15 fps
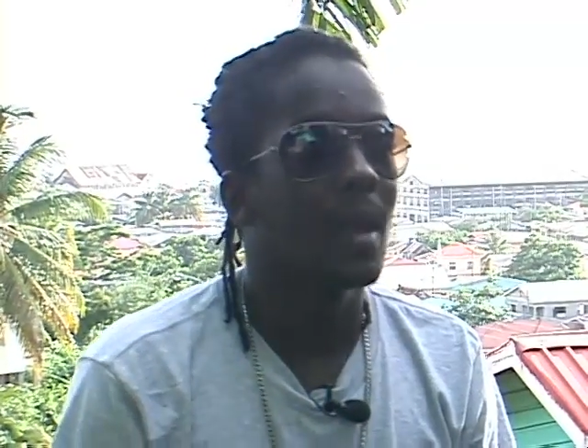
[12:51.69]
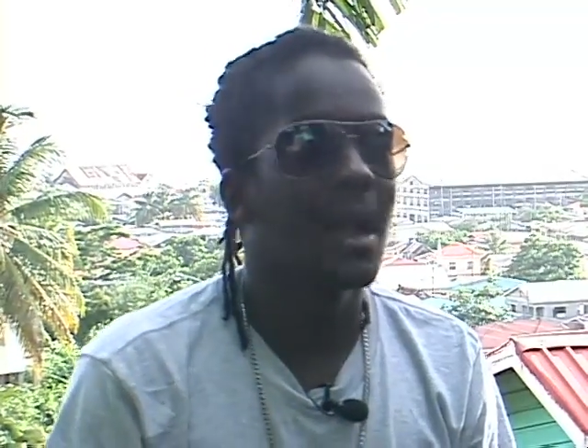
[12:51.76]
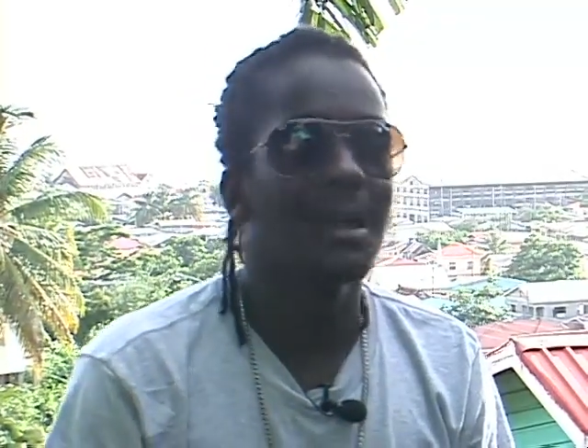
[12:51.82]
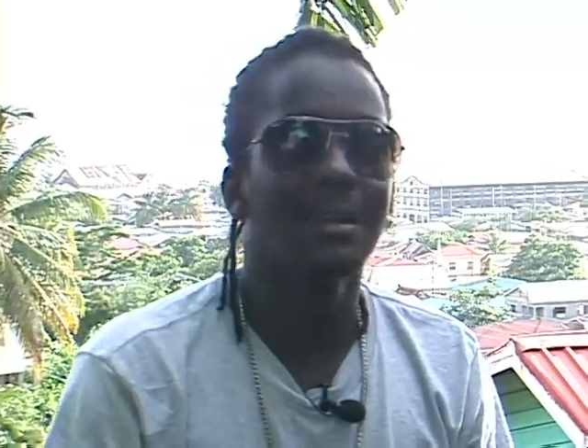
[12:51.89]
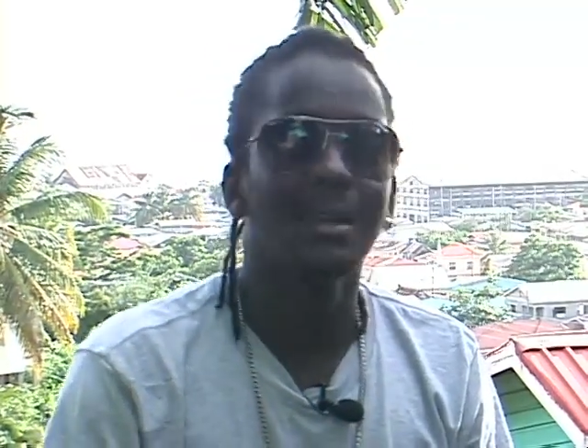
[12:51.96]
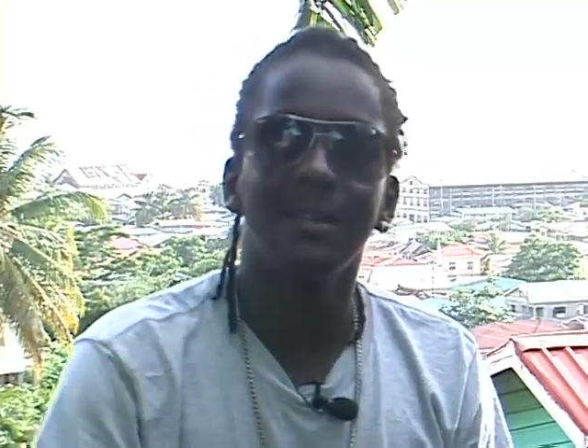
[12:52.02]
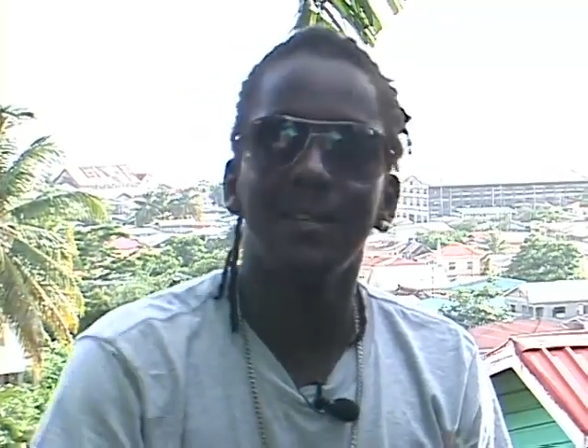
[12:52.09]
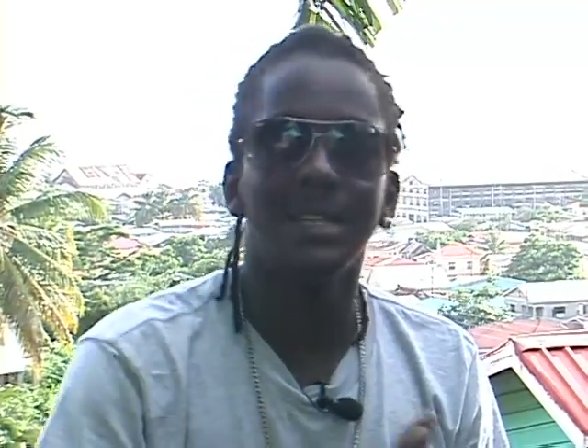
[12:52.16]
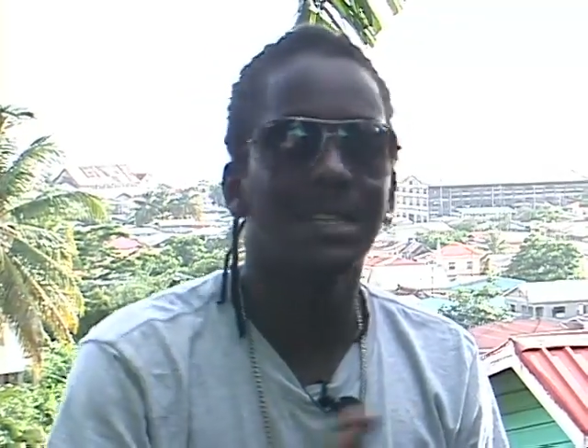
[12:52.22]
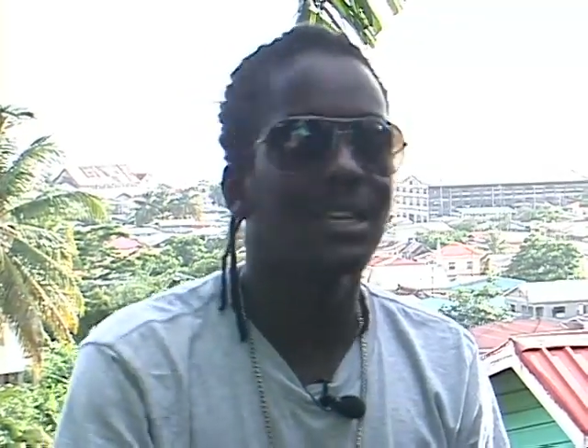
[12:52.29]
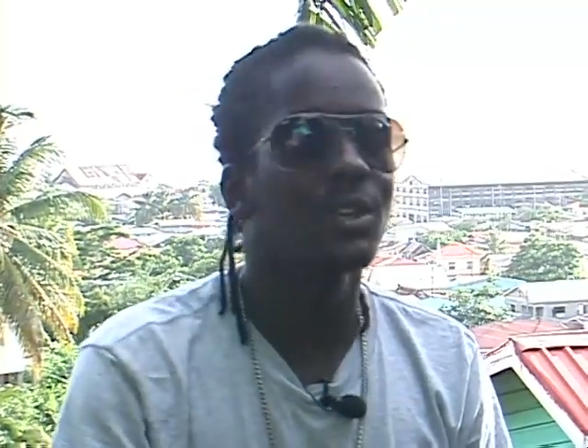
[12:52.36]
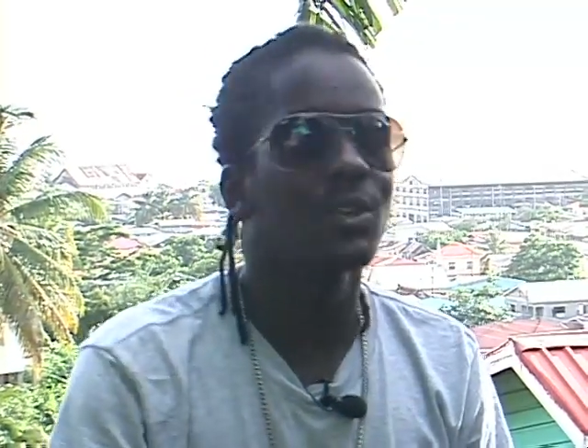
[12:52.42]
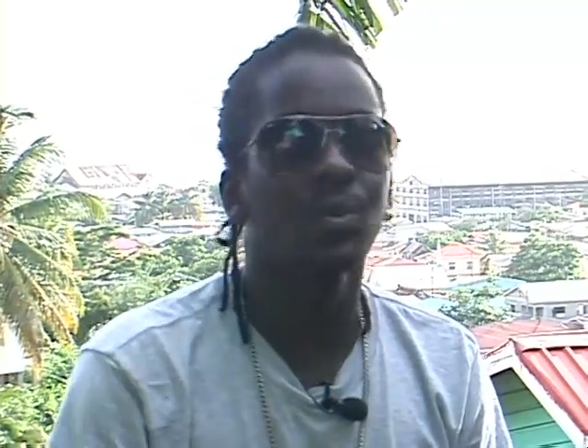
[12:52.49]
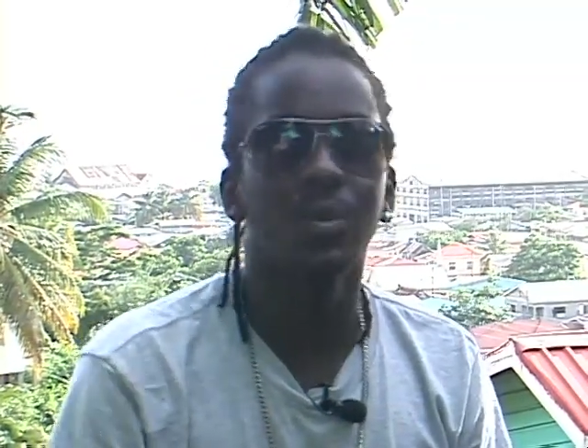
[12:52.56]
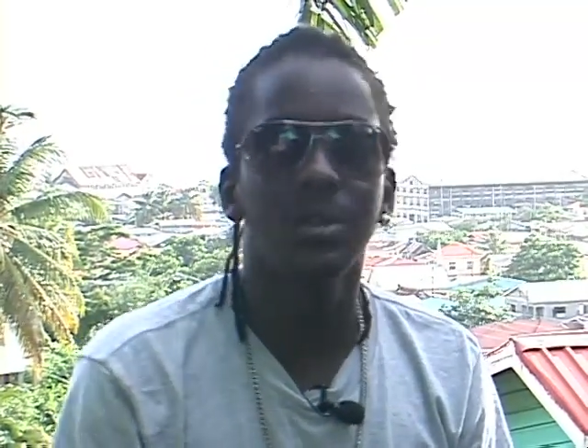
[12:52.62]
I never
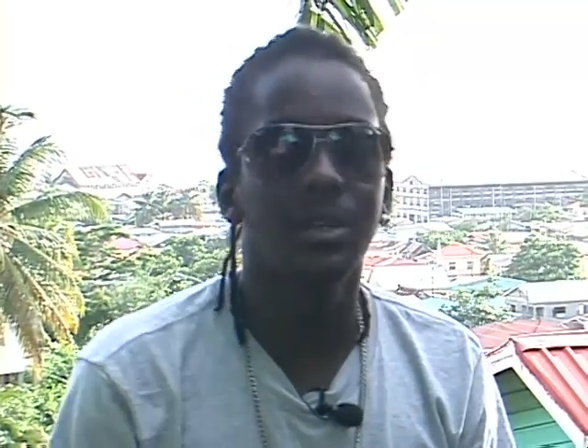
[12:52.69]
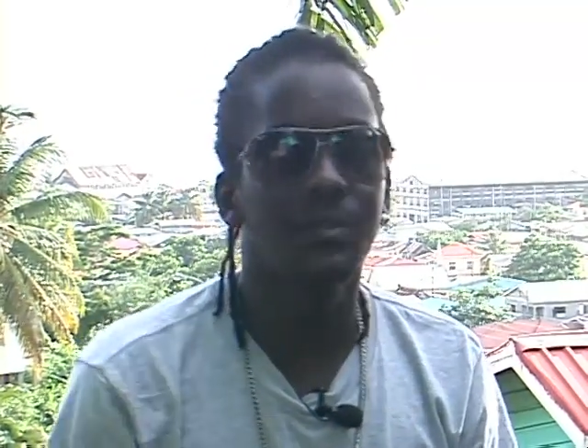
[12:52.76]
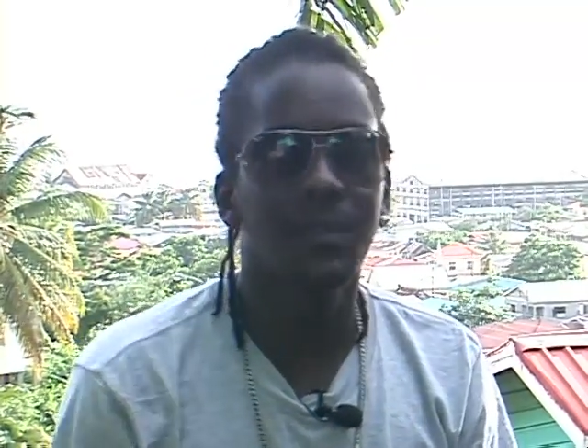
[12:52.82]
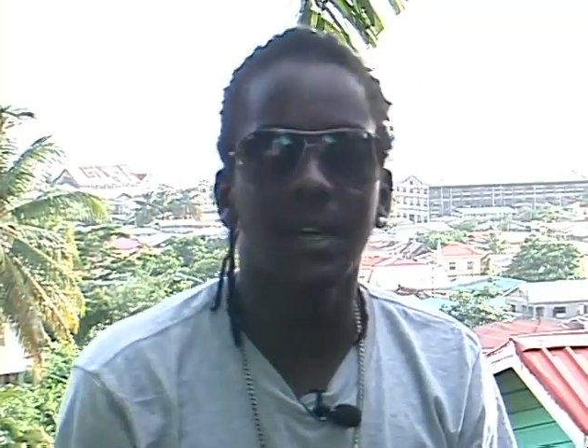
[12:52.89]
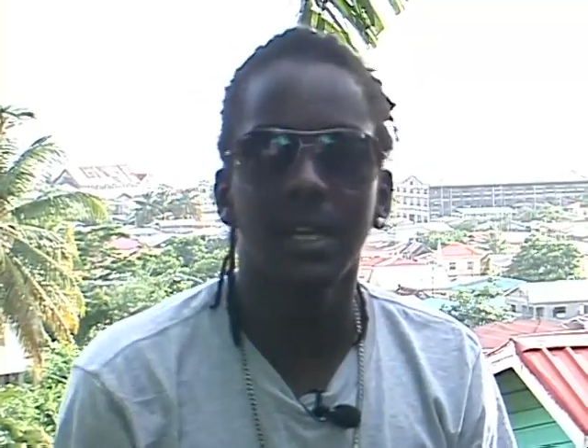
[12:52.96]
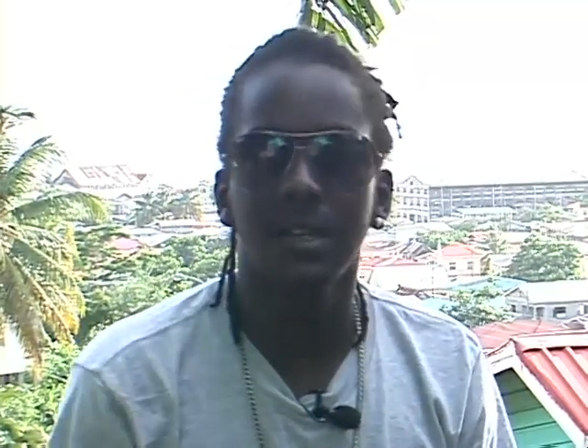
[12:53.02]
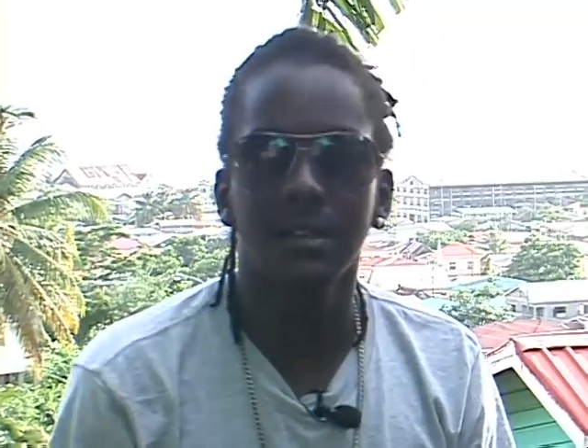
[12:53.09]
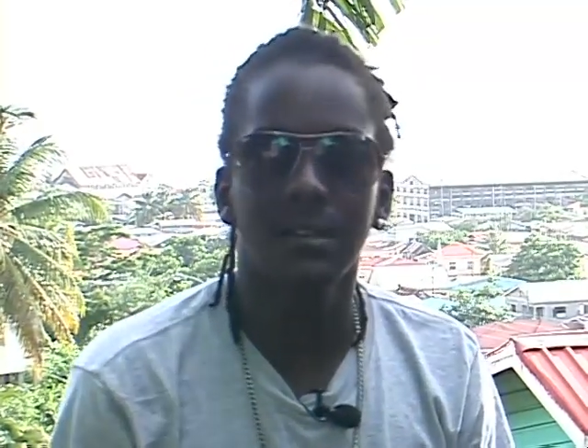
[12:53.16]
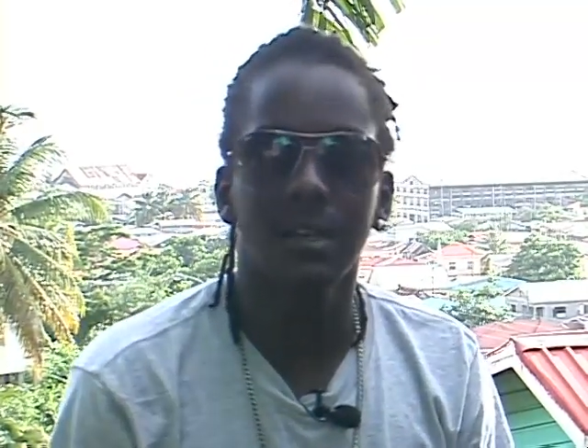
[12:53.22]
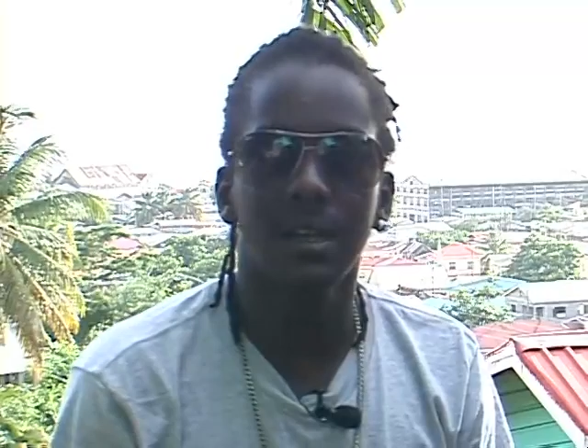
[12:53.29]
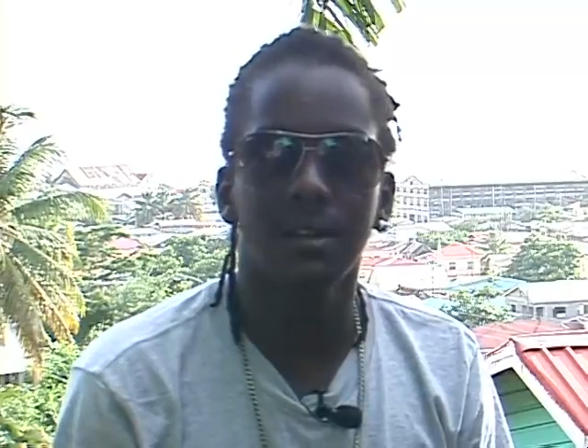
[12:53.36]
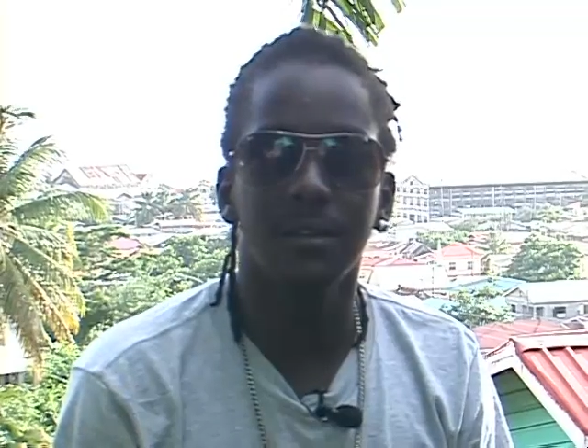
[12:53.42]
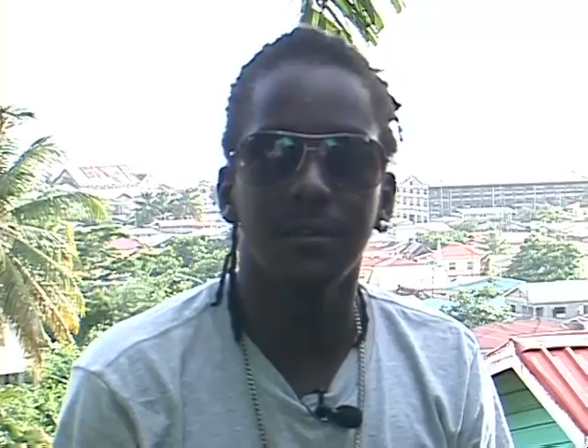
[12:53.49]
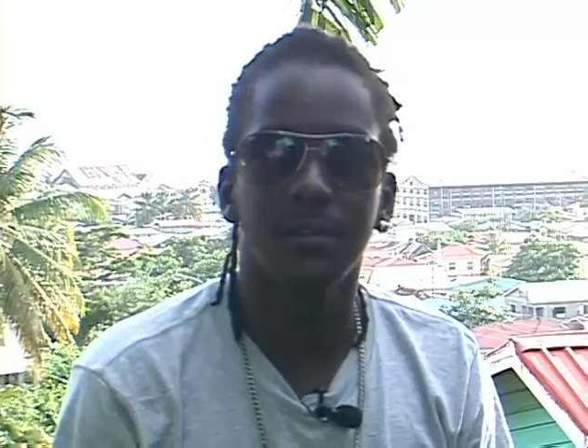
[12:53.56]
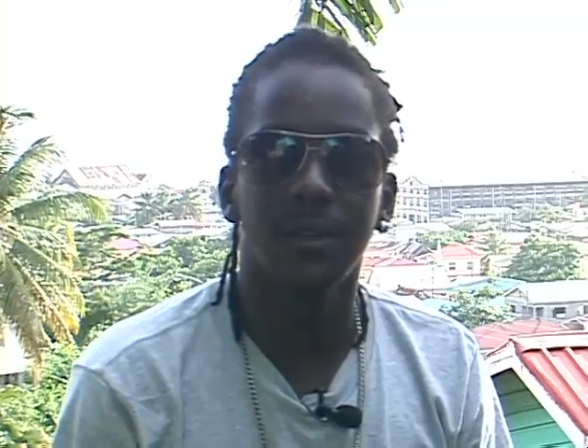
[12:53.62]
tell you don't defend
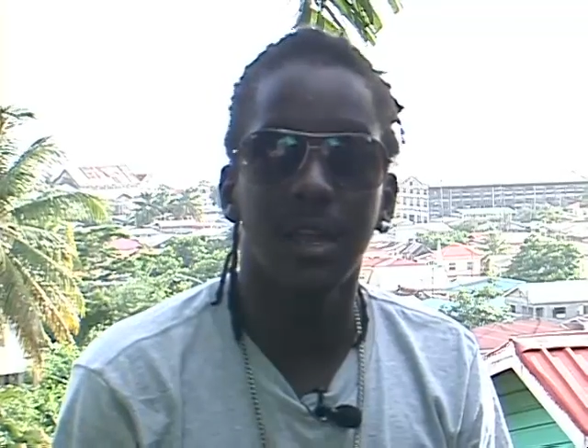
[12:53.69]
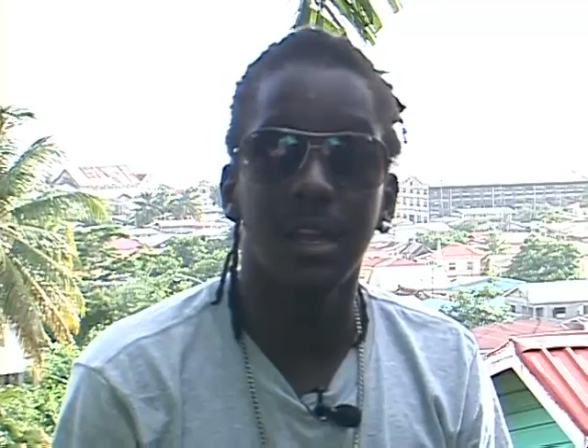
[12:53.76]
yourself.